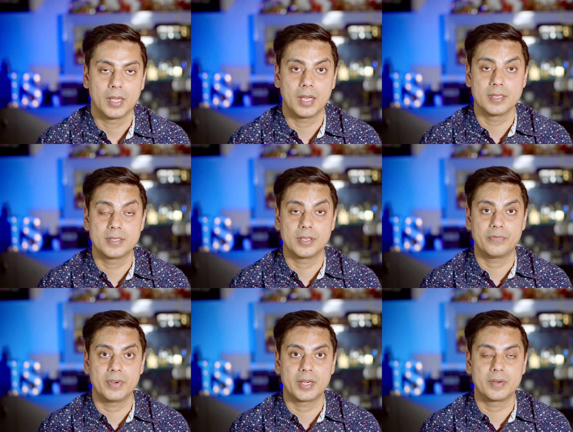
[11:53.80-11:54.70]
And it's their
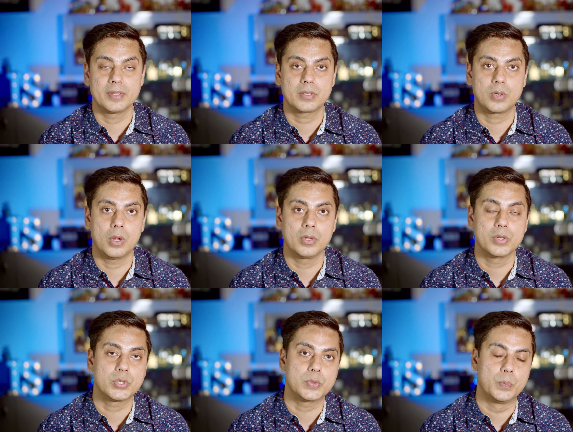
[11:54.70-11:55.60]
fragrance
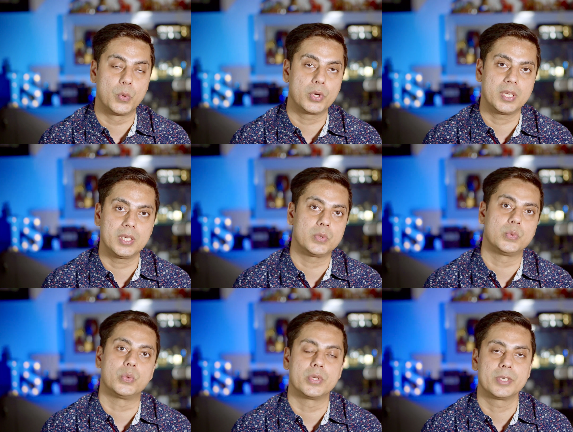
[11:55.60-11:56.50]
called Smoky
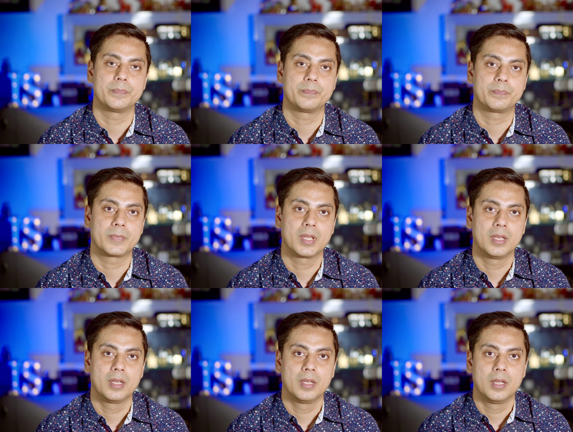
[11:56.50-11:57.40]
Oud.
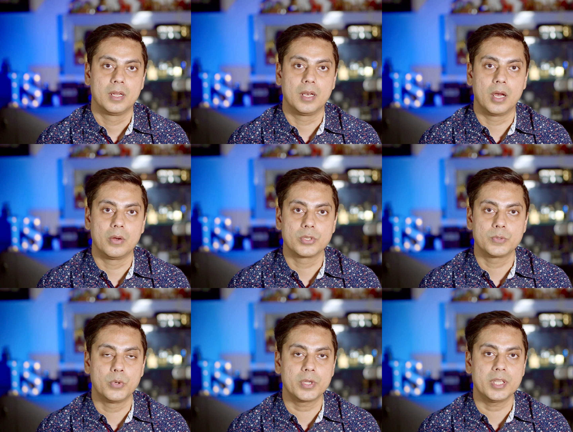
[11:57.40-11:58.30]
Now
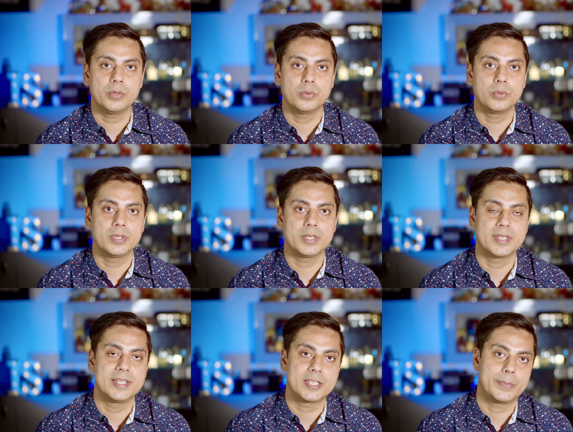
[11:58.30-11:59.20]
Smoky Oud
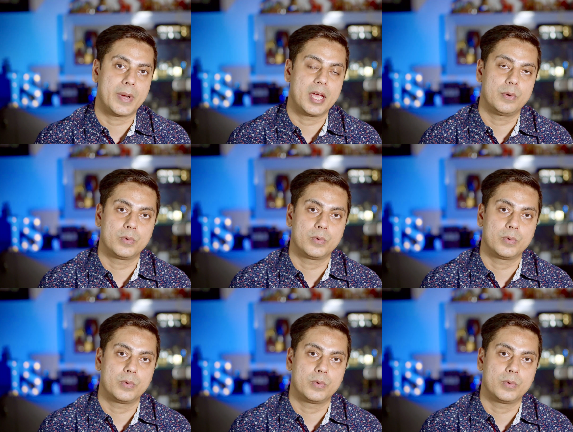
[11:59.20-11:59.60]
is an inspired